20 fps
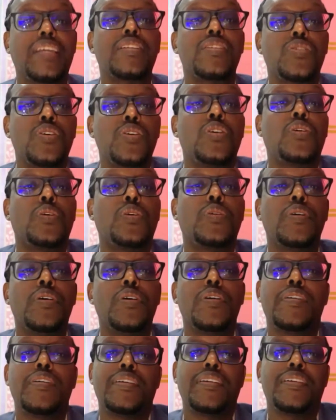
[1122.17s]
So
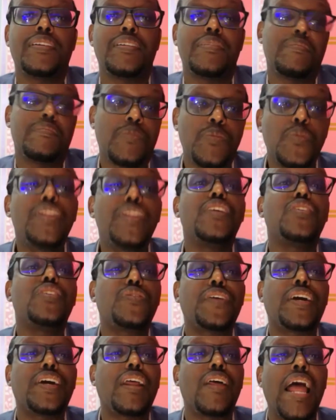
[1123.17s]
we need to
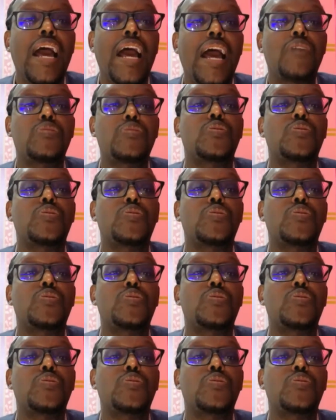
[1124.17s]
figure out how to